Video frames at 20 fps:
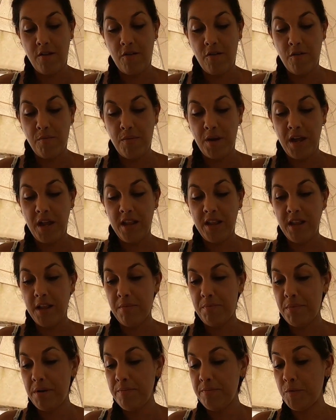on my
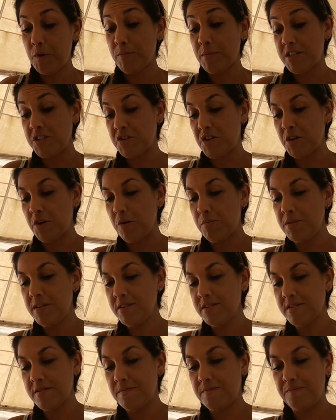idiyapan, on my string
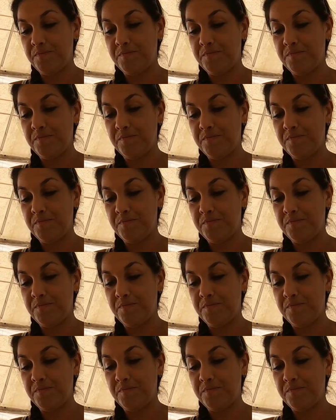hoppers.